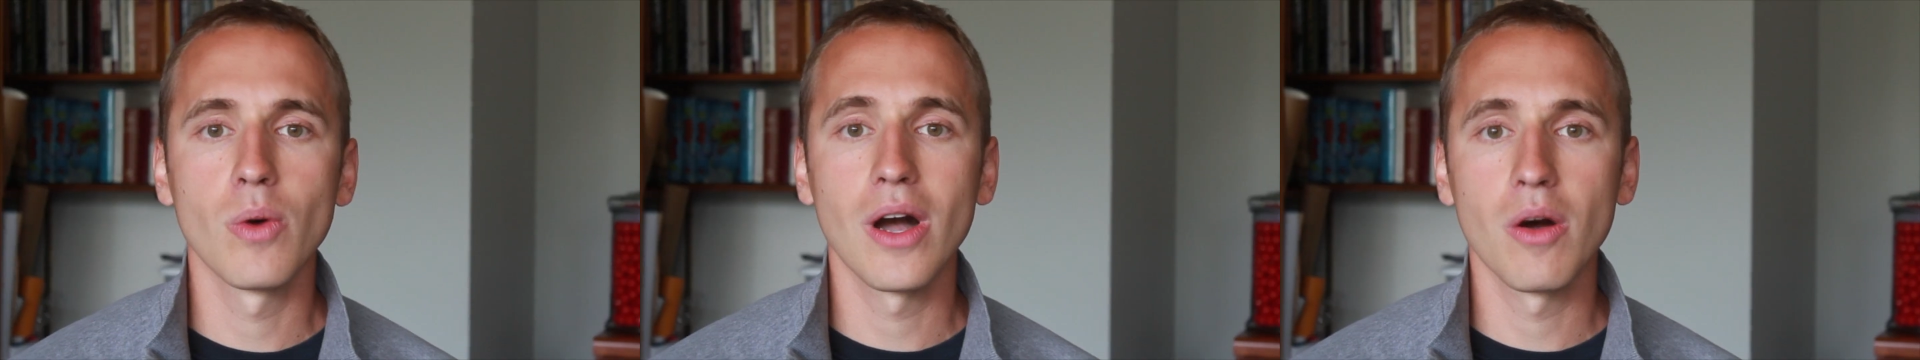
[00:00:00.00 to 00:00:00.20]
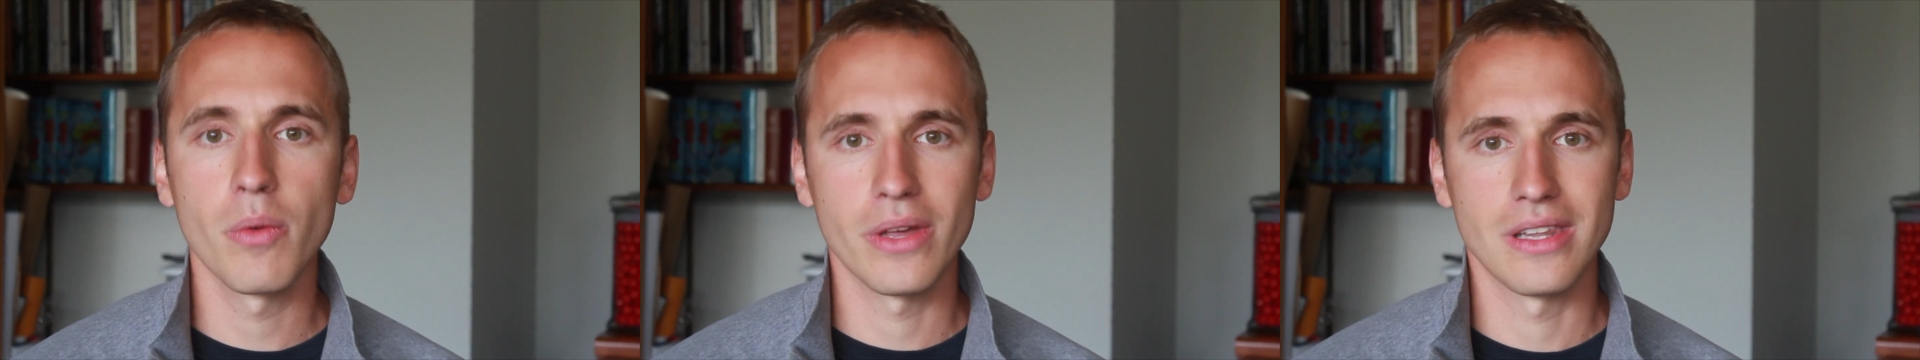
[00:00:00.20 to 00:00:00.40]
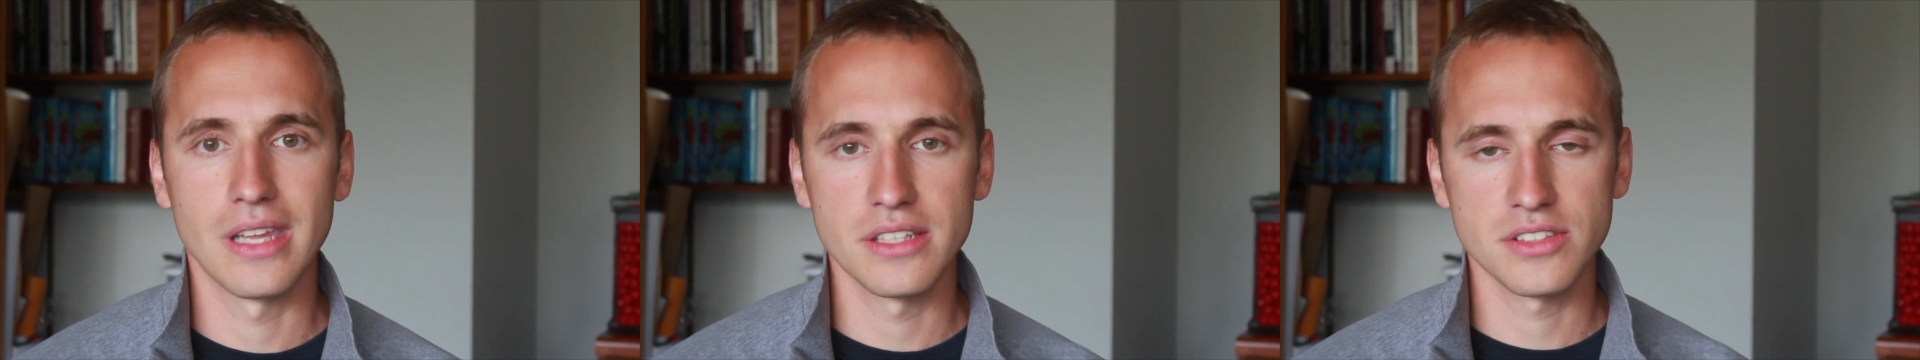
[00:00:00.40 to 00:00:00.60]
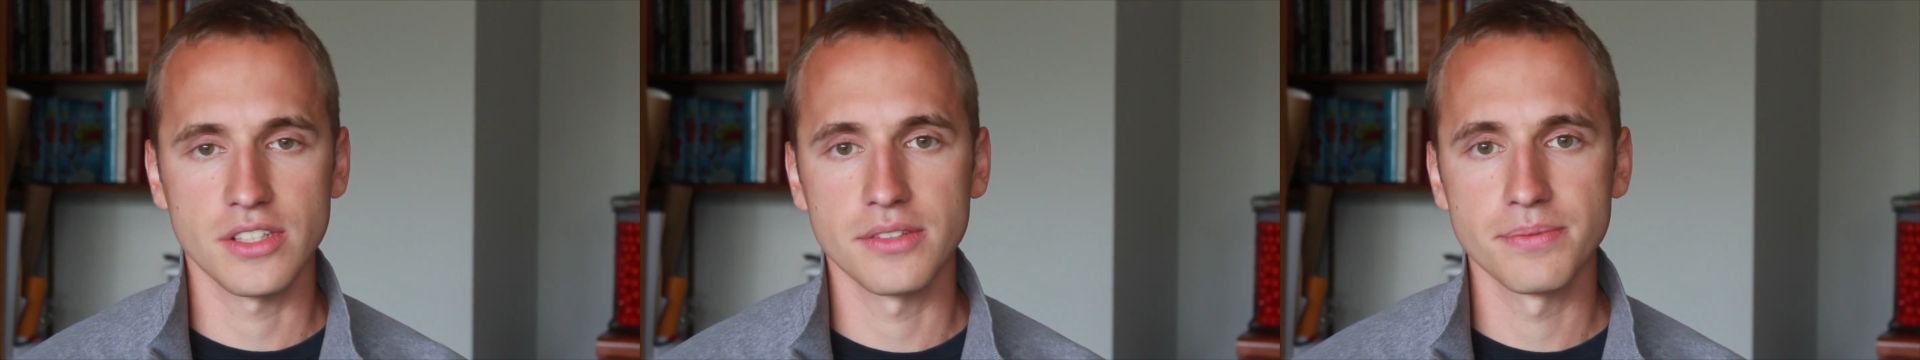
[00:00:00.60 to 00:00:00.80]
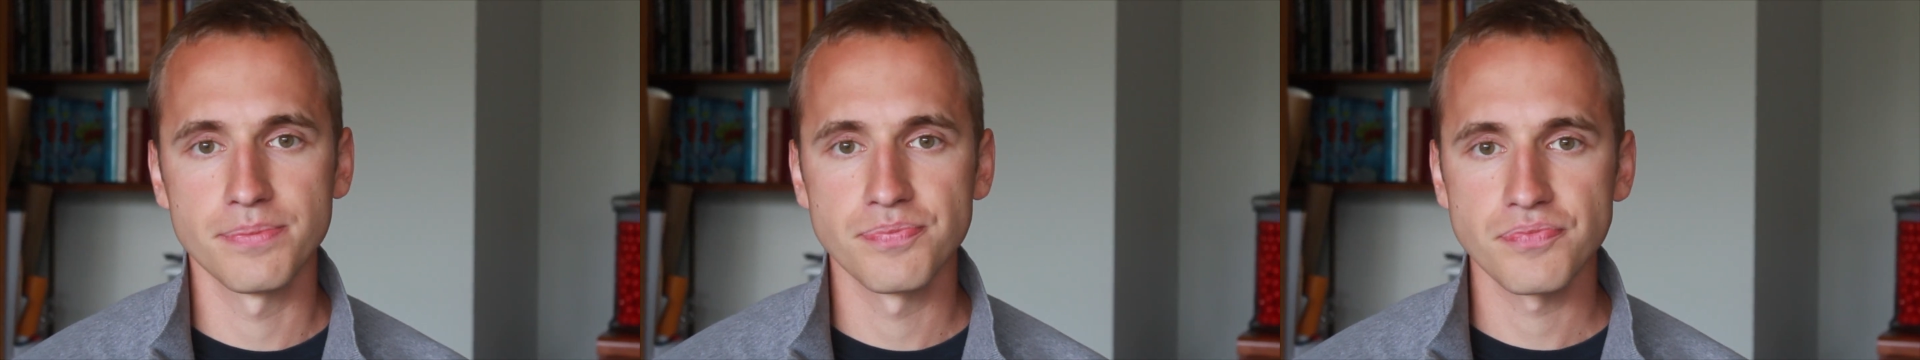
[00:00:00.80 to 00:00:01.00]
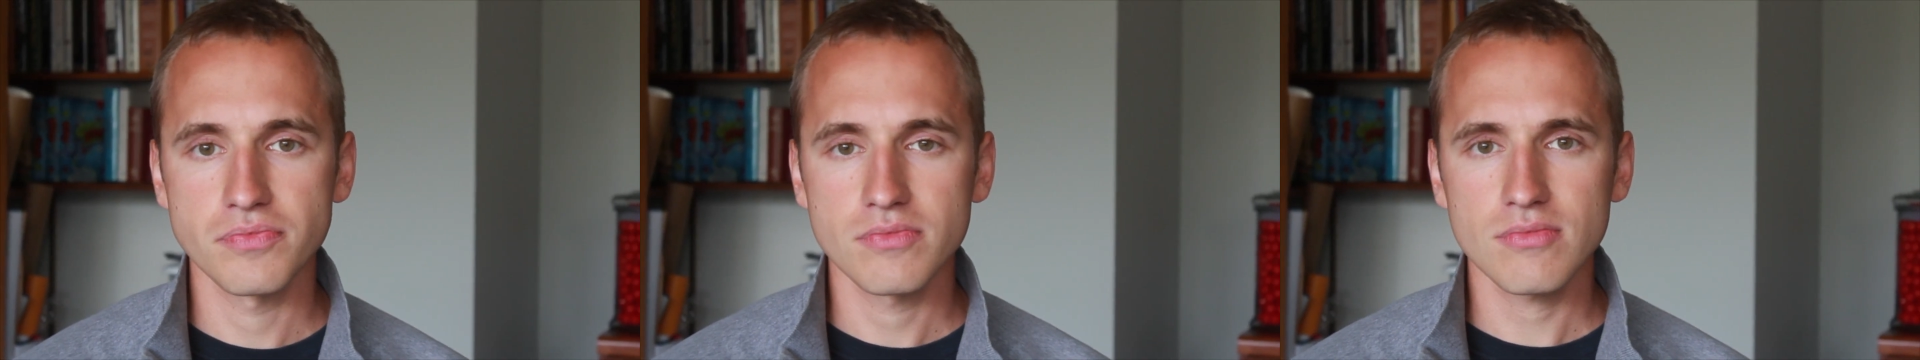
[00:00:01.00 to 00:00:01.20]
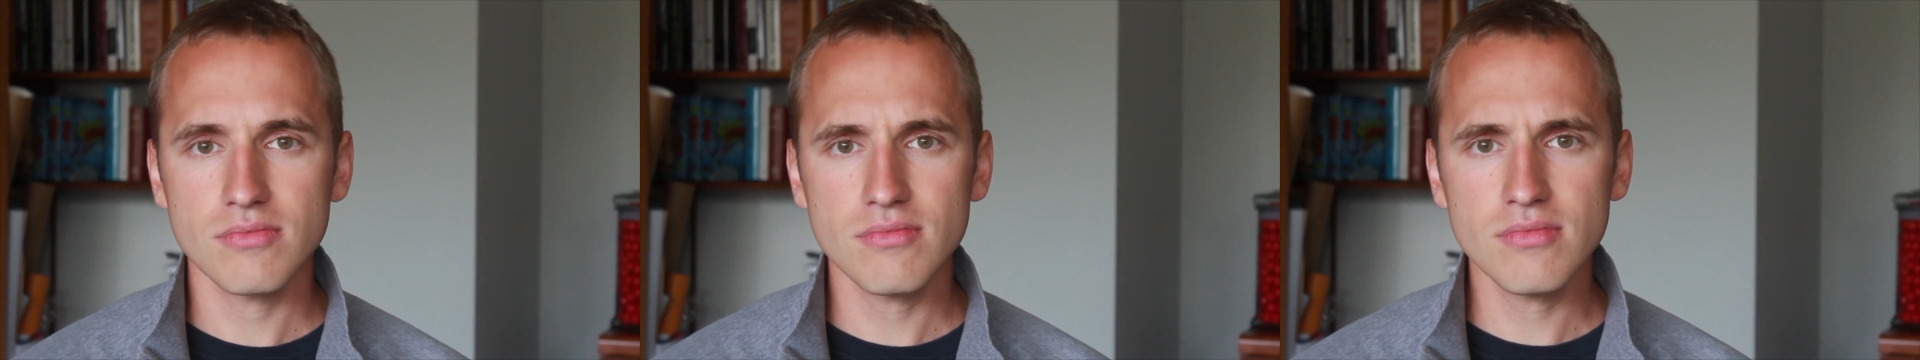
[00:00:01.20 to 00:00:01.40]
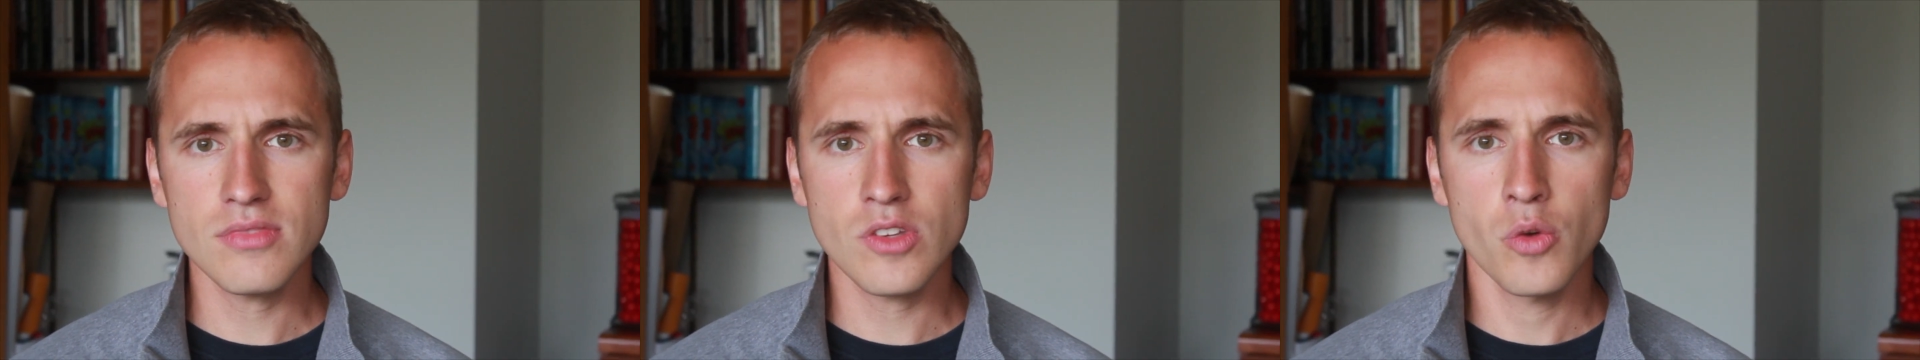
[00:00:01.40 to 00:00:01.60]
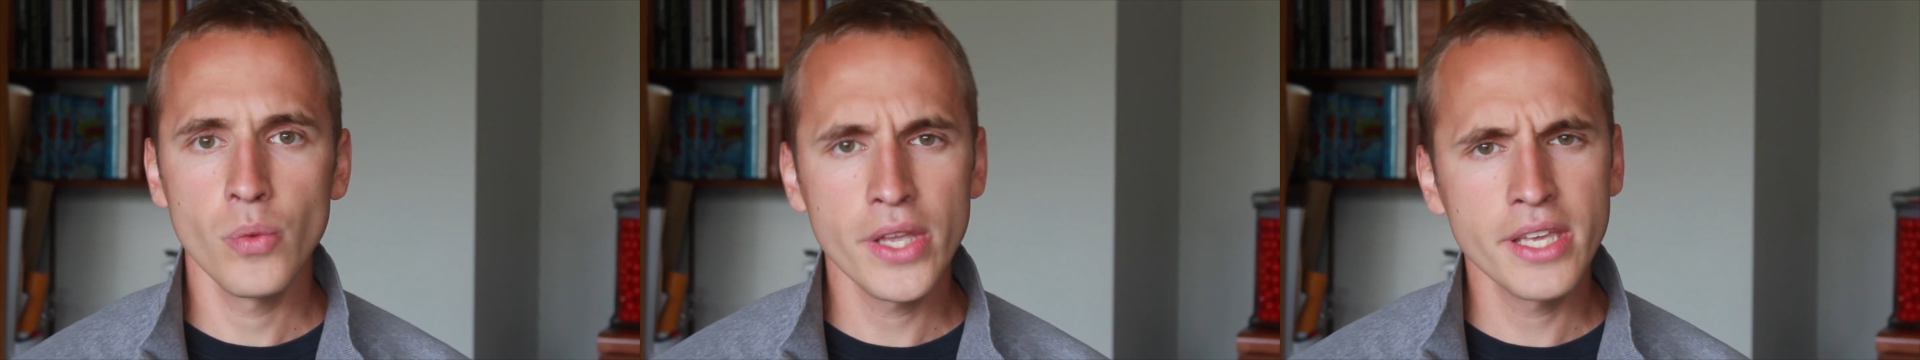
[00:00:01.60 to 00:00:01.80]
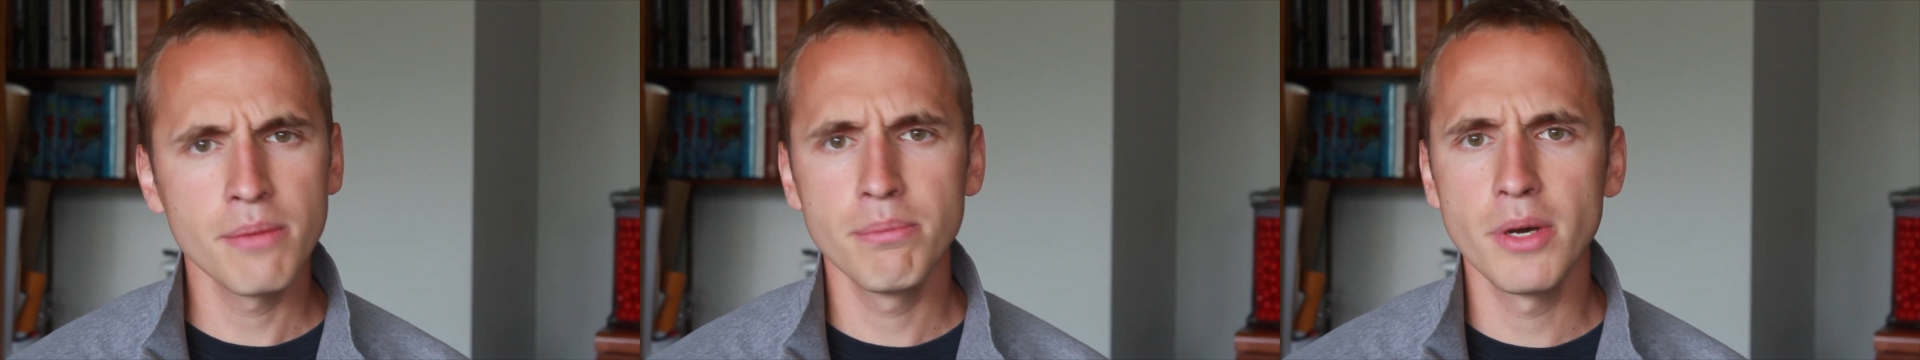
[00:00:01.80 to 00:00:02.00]
well we listen.
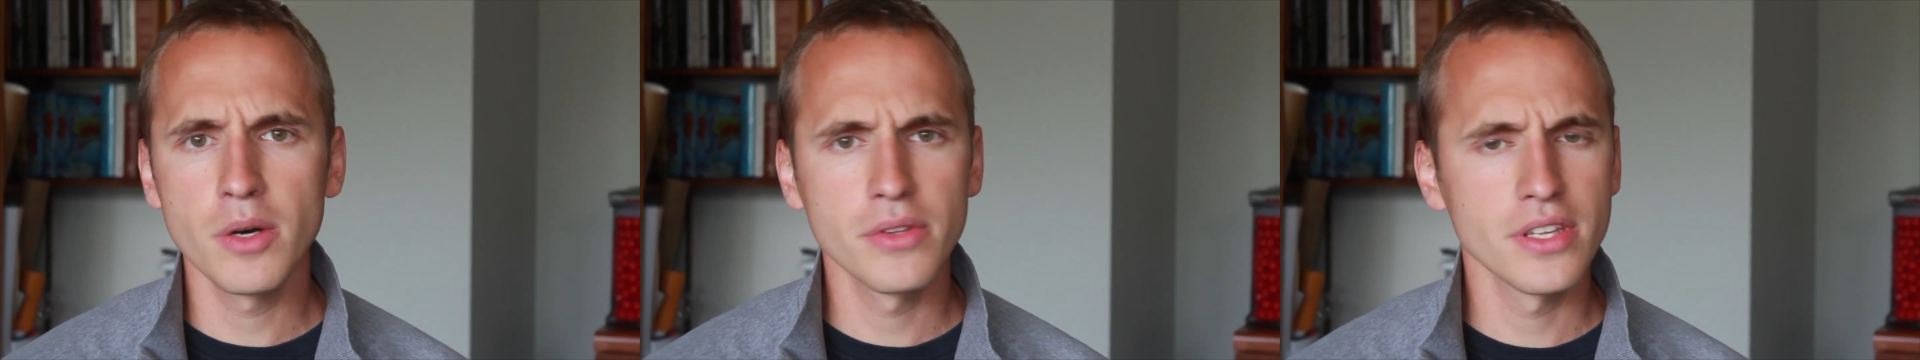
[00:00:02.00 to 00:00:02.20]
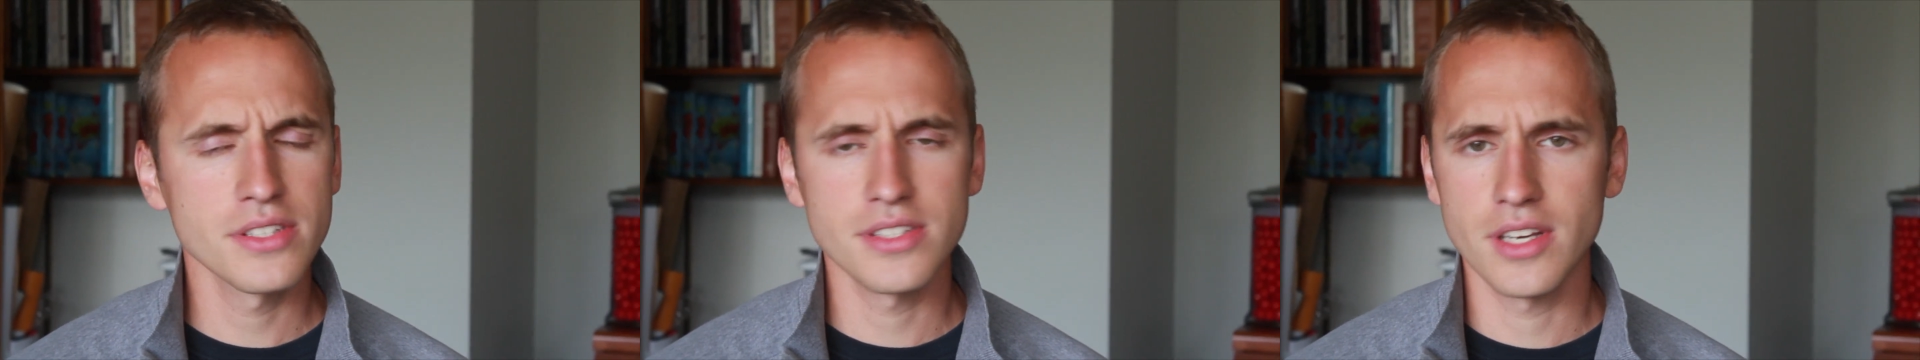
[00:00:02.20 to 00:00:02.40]
We can build this